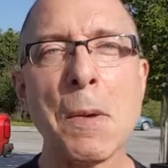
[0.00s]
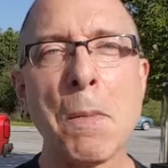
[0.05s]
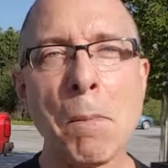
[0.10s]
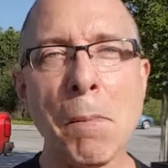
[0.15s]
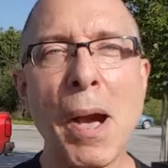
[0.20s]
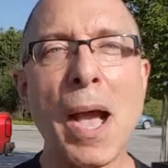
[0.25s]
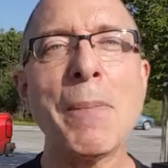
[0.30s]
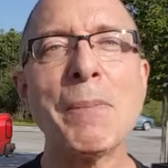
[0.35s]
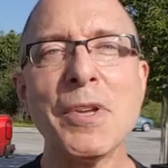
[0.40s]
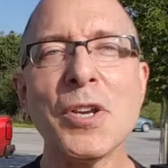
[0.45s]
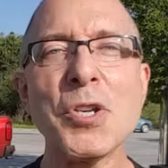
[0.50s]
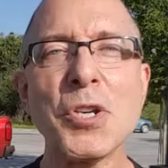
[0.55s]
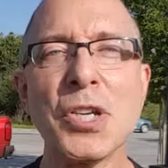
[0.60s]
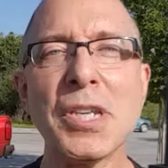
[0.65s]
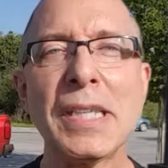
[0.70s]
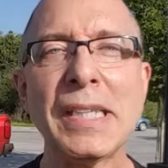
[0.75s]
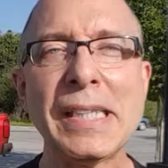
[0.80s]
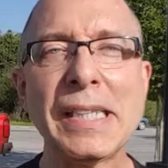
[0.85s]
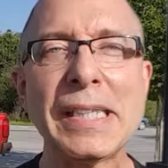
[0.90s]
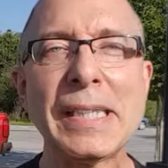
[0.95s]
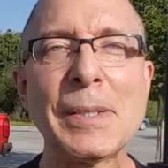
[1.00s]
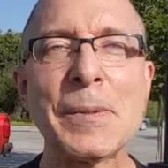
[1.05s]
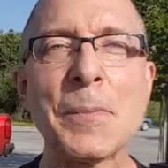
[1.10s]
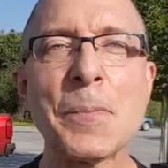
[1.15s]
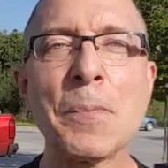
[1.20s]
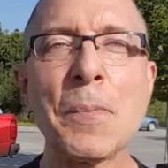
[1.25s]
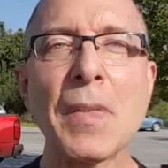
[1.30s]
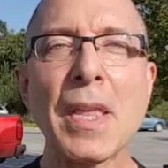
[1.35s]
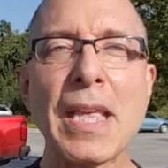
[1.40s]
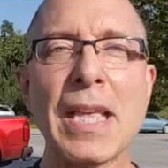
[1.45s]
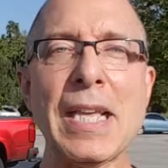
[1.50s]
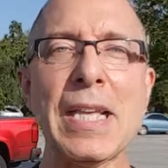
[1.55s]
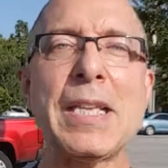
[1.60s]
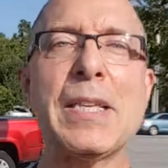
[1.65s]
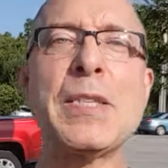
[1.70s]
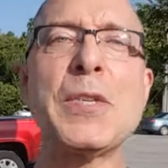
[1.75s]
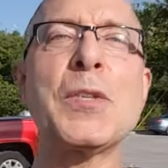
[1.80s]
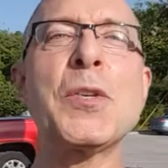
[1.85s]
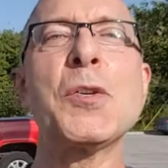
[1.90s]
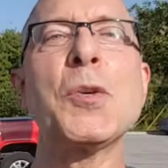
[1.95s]
My mission
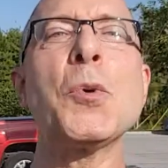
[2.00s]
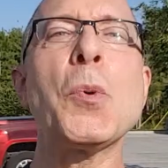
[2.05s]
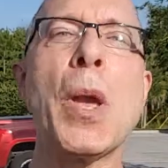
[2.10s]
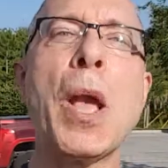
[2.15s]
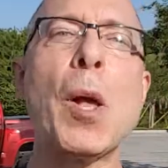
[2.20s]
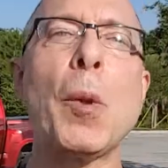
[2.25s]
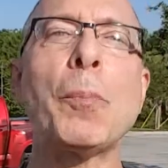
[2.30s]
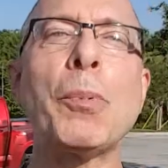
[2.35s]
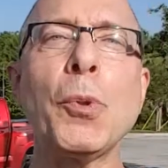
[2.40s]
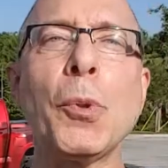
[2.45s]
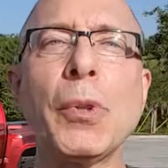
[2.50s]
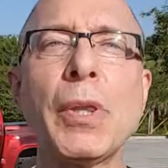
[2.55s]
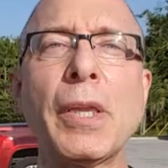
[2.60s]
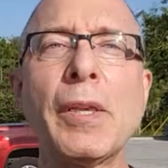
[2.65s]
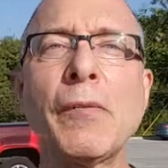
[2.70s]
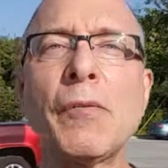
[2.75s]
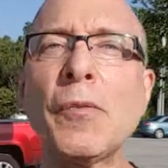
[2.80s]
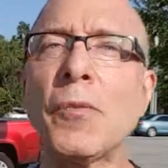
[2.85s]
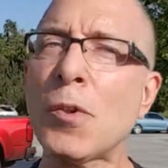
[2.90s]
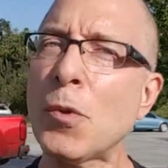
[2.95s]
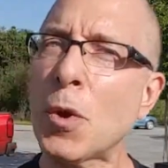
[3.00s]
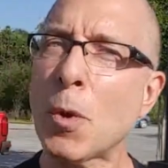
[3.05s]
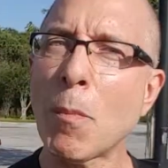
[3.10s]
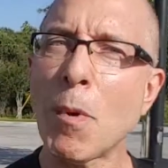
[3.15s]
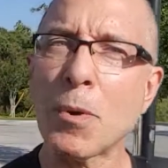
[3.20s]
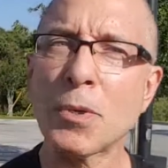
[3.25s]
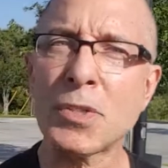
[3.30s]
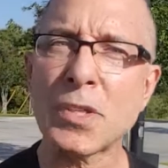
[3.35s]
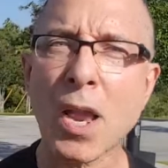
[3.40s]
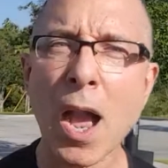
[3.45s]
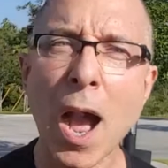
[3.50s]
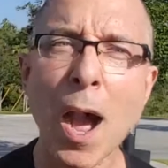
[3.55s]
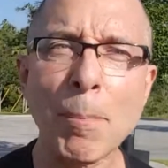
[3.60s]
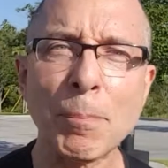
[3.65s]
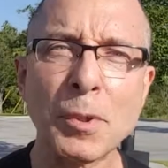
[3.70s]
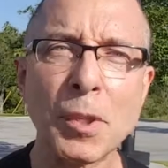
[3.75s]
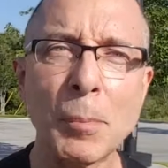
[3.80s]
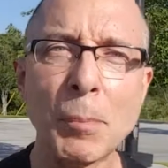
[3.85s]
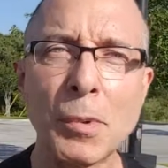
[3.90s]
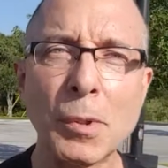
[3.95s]
is to help you live your most
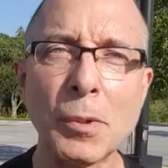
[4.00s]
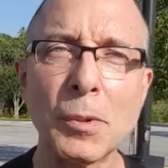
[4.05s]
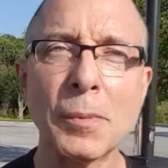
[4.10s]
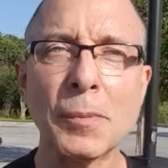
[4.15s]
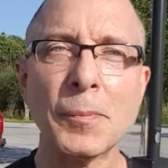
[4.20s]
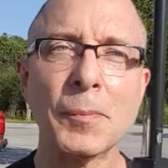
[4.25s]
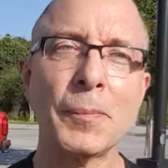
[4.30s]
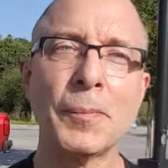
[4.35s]
optimal,